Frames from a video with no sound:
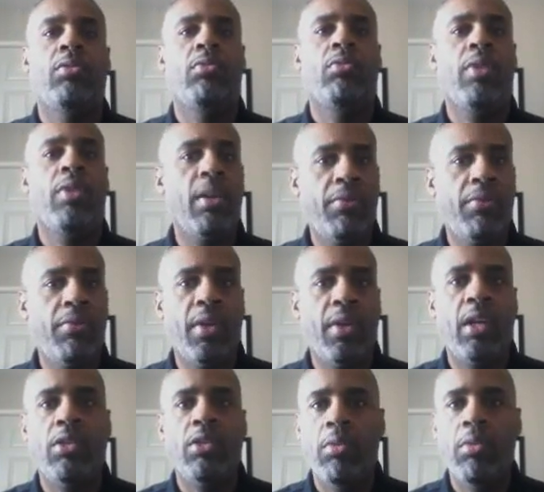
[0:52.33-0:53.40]
through
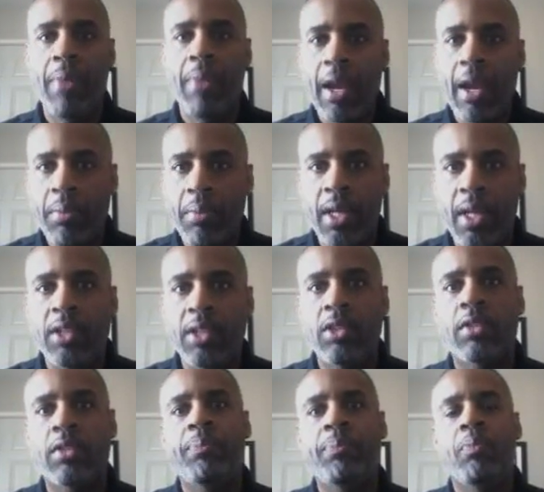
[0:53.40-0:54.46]
Redfin, through
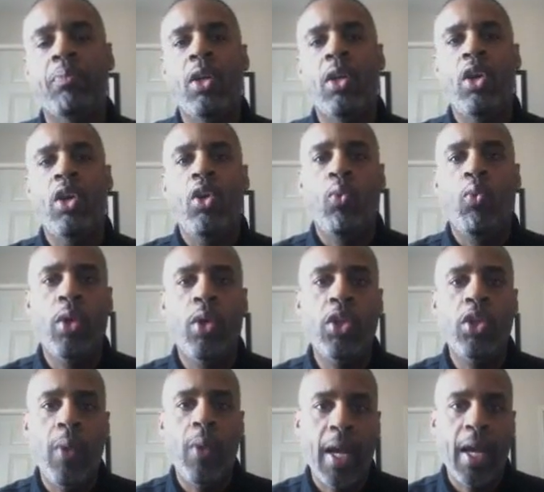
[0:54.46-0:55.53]
Backpages.
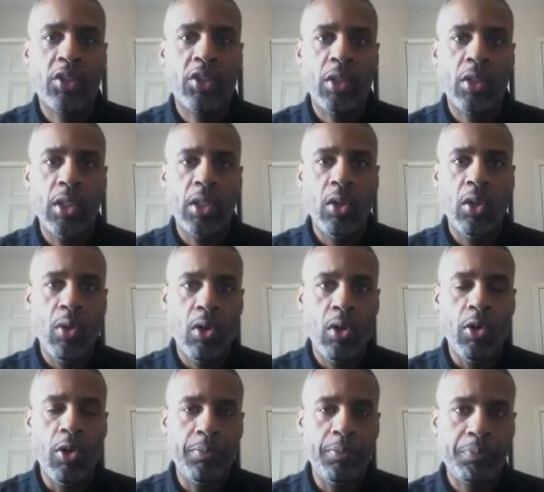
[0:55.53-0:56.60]
When you actually go
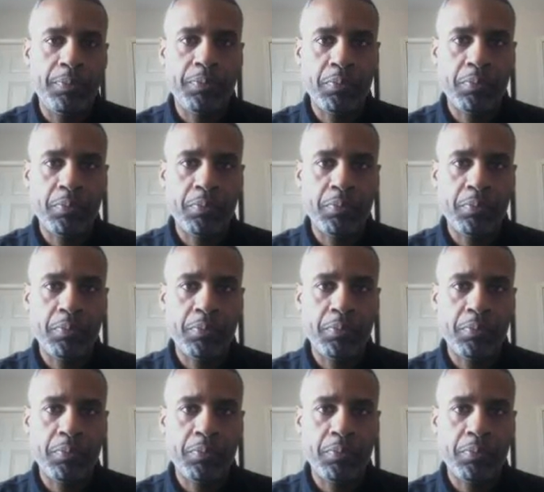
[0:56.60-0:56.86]
on